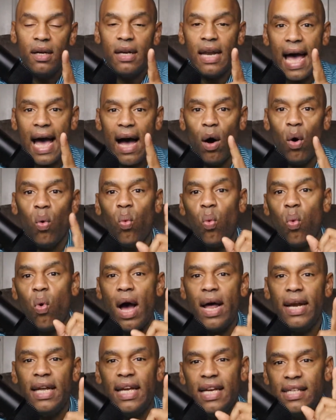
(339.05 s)
Now,
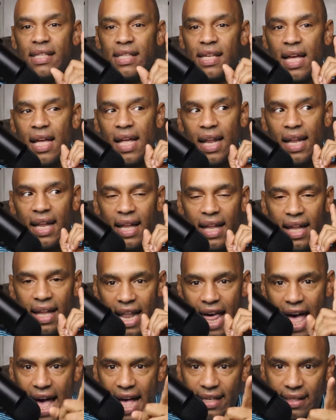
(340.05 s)
what is
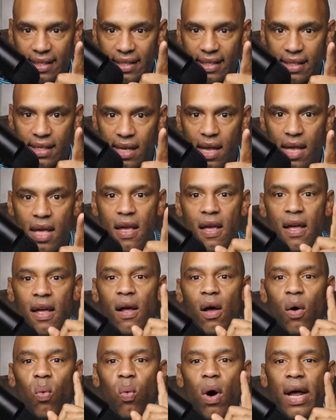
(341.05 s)
less,
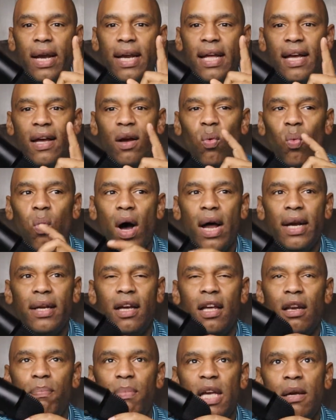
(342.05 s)
what
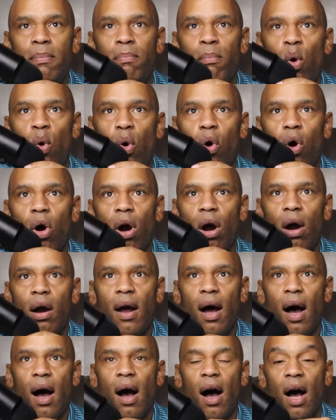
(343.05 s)
could be
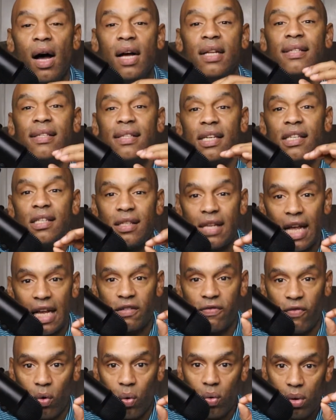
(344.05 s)
more
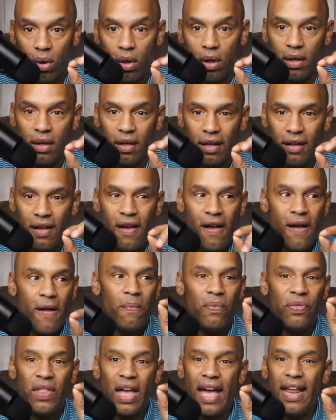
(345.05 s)
unsuccessful
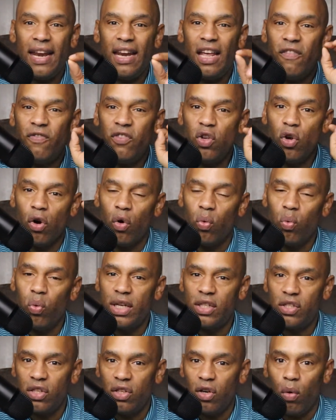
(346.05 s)
than if your
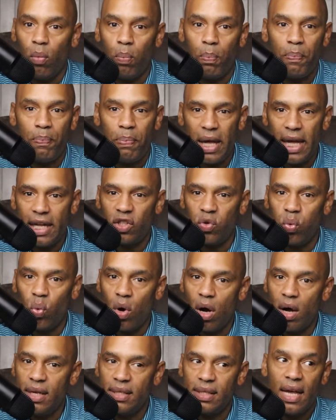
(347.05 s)
original pitch
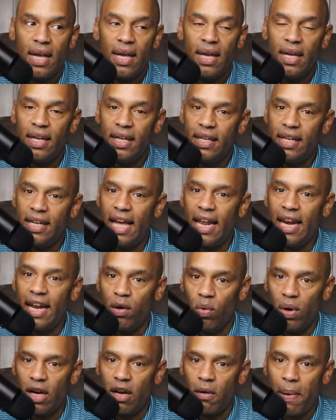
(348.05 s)
was
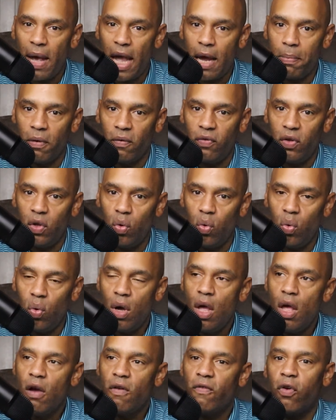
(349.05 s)
getting rid of pay-per-view
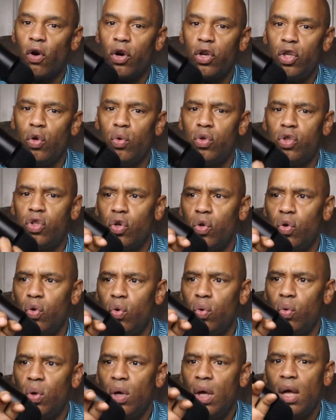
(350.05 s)
for you
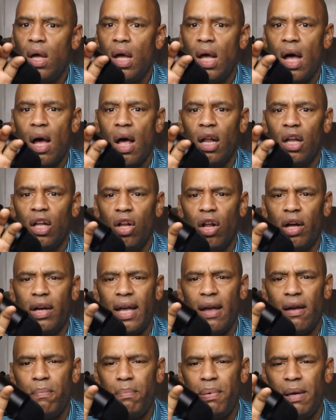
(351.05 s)
to
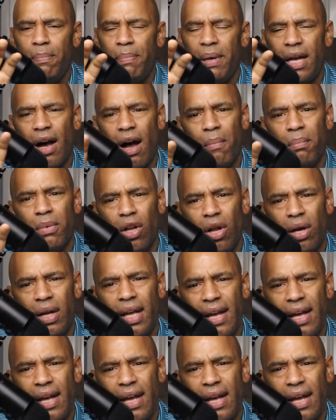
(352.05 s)
look at, begin